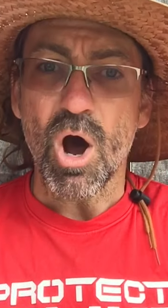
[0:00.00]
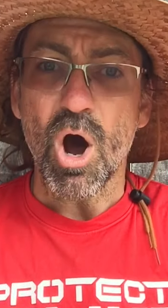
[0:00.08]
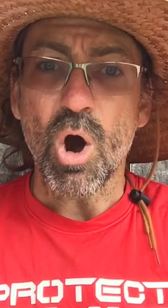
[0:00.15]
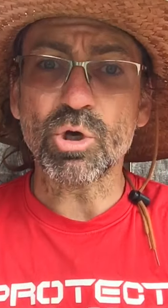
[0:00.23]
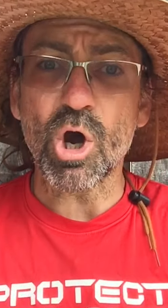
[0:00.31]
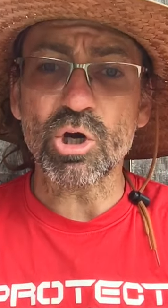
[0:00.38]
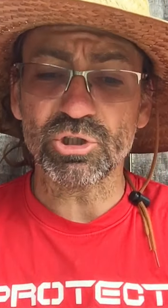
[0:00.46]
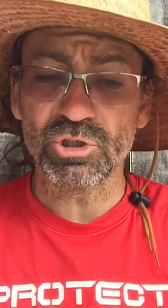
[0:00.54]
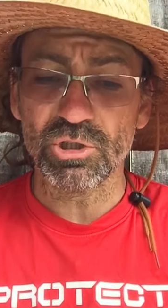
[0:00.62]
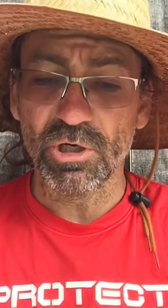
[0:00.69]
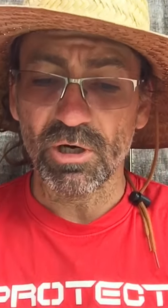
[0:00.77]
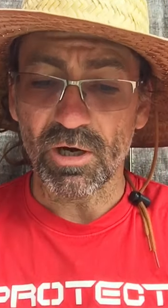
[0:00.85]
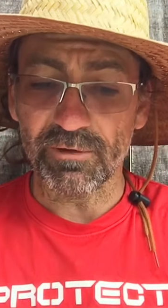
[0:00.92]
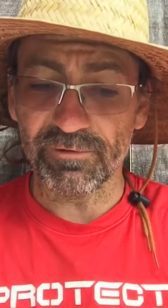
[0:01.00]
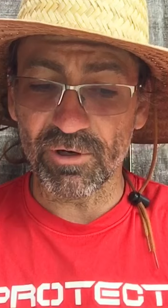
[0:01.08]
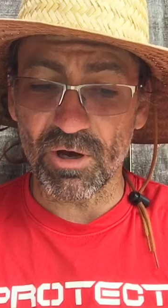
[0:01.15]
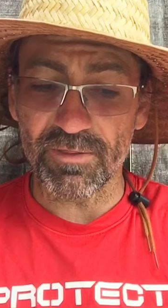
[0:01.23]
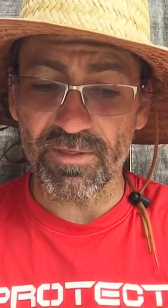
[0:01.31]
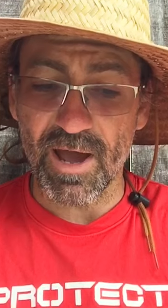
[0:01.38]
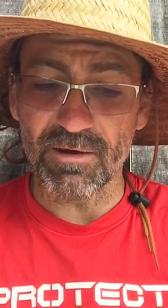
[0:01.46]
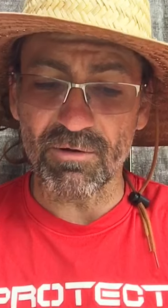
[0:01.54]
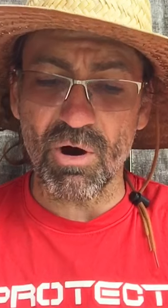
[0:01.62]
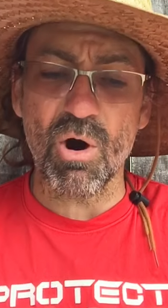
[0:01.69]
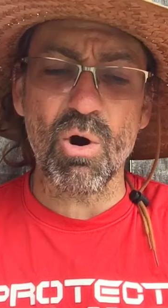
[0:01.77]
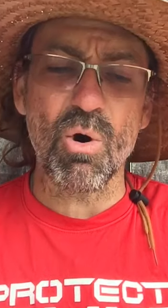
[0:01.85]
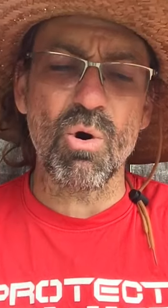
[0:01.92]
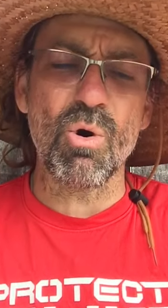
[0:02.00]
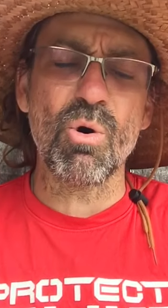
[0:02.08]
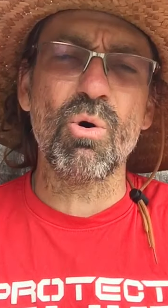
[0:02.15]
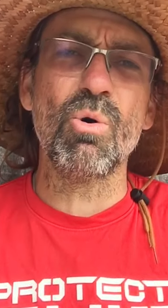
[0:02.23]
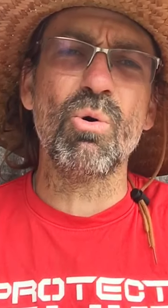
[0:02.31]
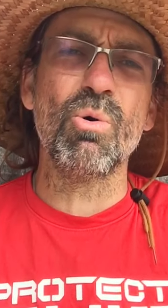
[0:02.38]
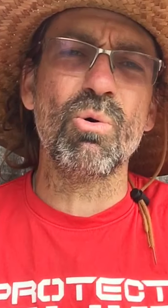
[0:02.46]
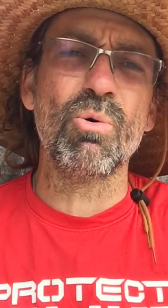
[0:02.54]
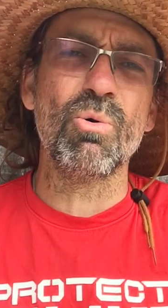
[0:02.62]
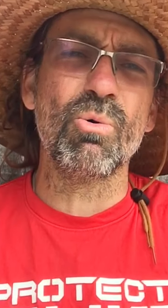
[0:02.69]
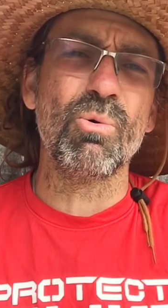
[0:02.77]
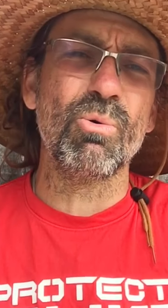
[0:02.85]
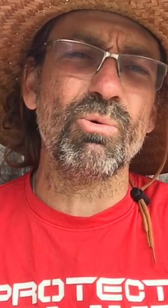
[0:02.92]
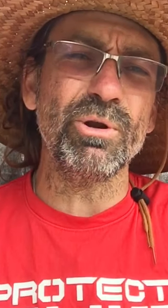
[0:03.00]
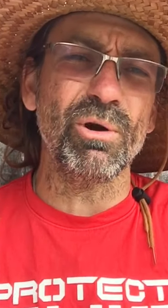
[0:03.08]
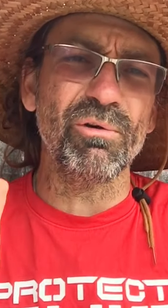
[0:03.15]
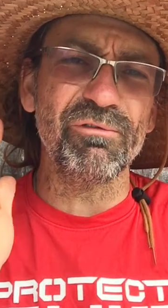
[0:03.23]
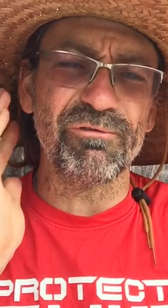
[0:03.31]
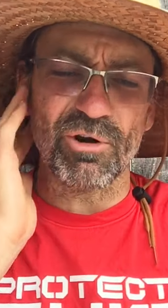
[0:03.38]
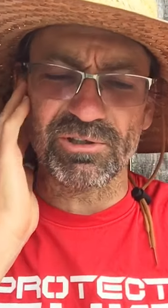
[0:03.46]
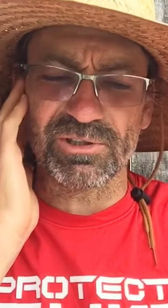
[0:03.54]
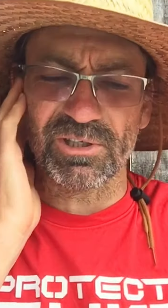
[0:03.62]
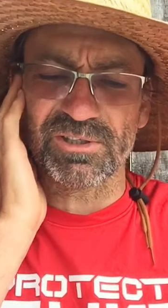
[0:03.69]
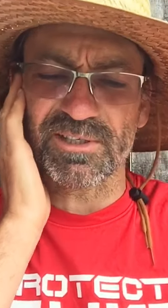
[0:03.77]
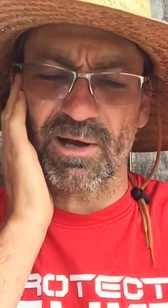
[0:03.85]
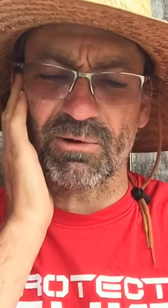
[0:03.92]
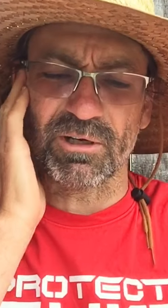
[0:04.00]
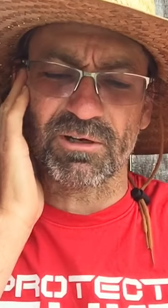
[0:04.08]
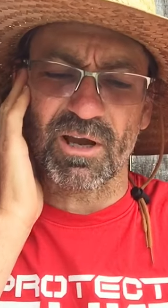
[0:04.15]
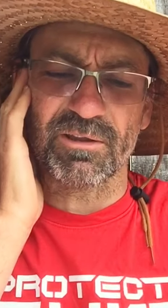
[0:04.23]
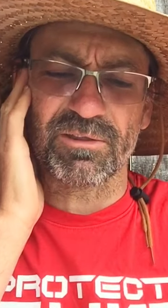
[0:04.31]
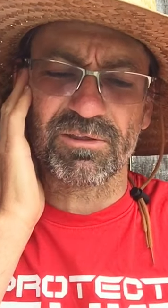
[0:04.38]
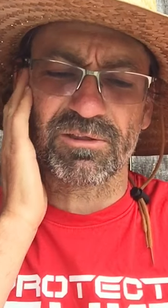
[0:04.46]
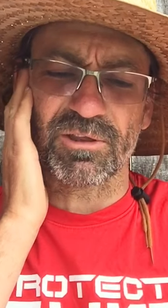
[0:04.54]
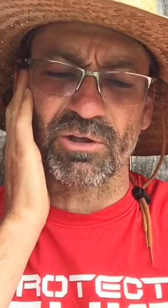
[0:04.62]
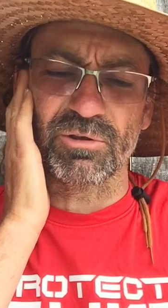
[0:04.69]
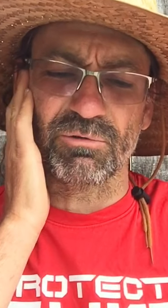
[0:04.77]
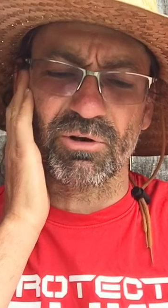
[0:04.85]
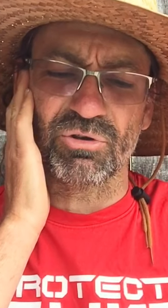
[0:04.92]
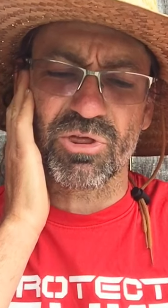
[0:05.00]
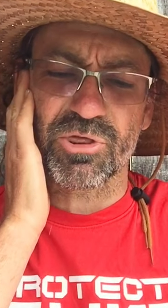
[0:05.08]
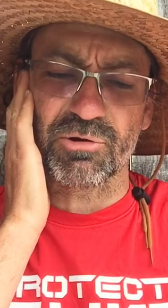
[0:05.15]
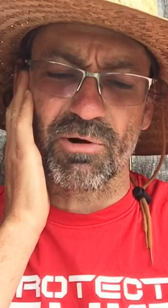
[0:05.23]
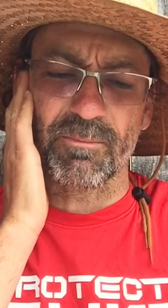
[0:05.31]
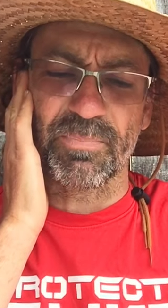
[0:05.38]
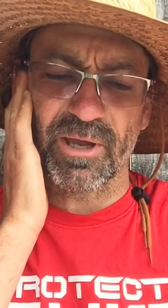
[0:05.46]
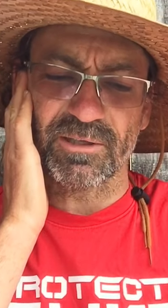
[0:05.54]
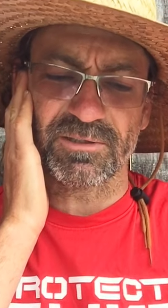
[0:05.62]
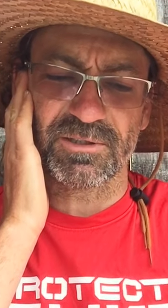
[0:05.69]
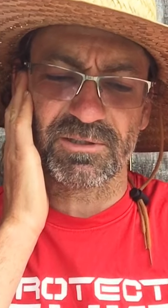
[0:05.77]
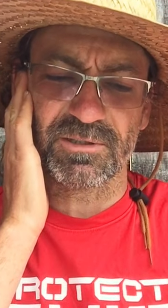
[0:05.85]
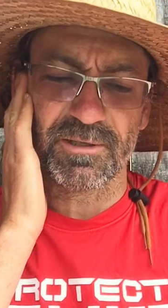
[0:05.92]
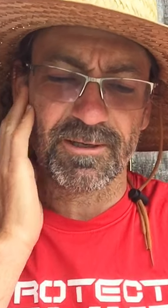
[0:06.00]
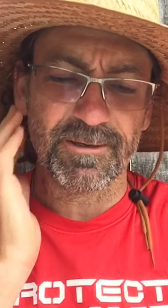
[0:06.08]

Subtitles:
Oh gosh, I forgot that. Oh, your voice is sounding like thunder and trumpets.